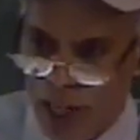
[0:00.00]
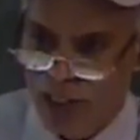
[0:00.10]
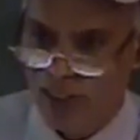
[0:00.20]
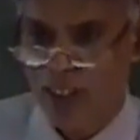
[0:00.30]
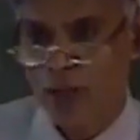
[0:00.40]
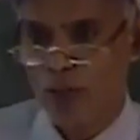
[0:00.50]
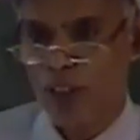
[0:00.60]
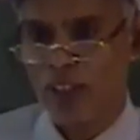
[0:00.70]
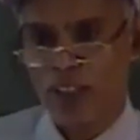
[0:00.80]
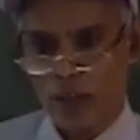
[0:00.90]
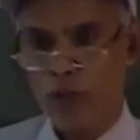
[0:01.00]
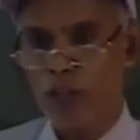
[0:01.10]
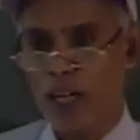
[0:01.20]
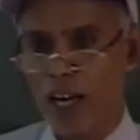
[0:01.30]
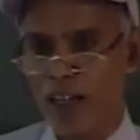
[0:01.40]
had said the
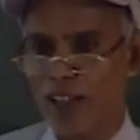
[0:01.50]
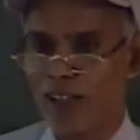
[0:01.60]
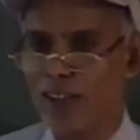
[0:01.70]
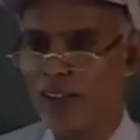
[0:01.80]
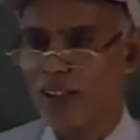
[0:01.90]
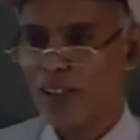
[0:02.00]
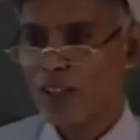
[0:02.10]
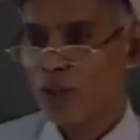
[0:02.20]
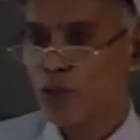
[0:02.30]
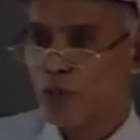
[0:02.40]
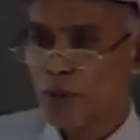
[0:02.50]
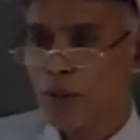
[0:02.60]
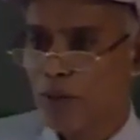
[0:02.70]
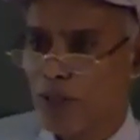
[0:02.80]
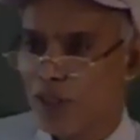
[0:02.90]
included angle should be
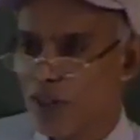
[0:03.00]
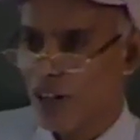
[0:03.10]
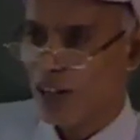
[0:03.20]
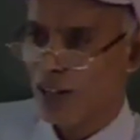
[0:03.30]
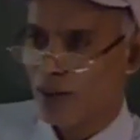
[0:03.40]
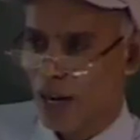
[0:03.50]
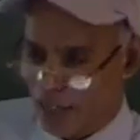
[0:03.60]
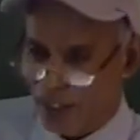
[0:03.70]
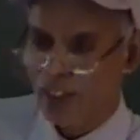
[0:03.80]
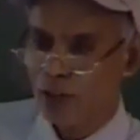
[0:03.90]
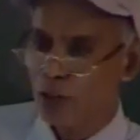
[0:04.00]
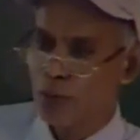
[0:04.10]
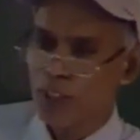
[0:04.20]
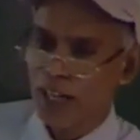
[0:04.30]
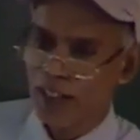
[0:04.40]
between ideally
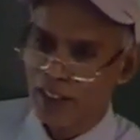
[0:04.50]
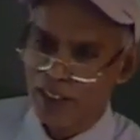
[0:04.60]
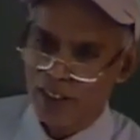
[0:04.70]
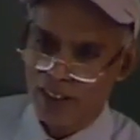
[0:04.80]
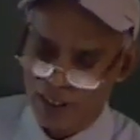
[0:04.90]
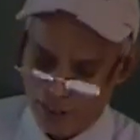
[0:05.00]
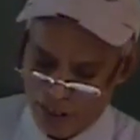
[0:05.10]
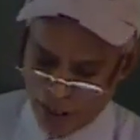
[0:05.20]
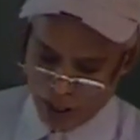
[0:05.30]
should be 90 degrees,